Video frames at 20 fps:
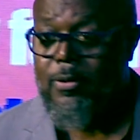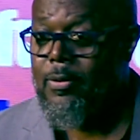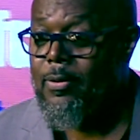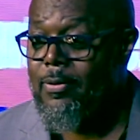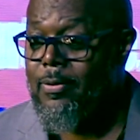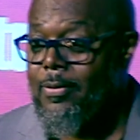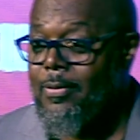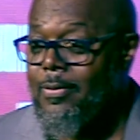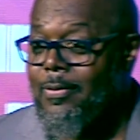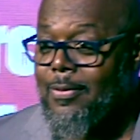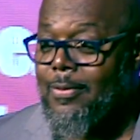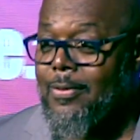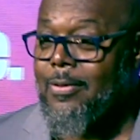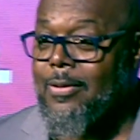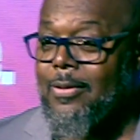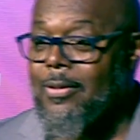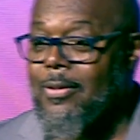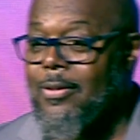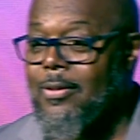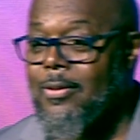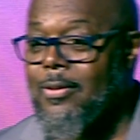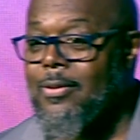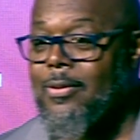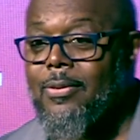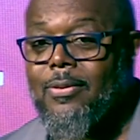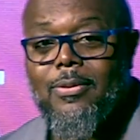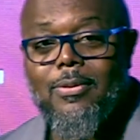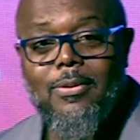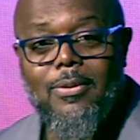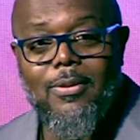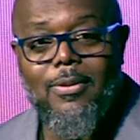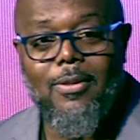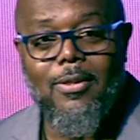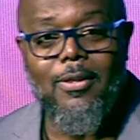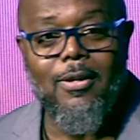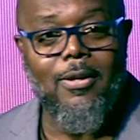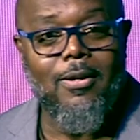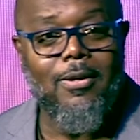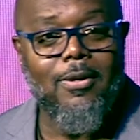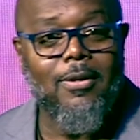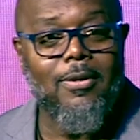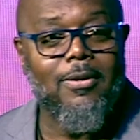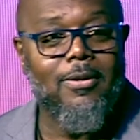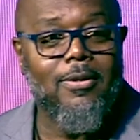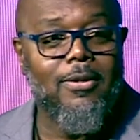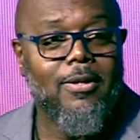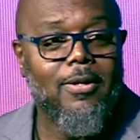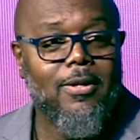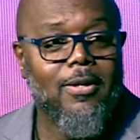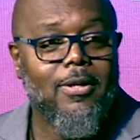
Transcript: Nothing is said.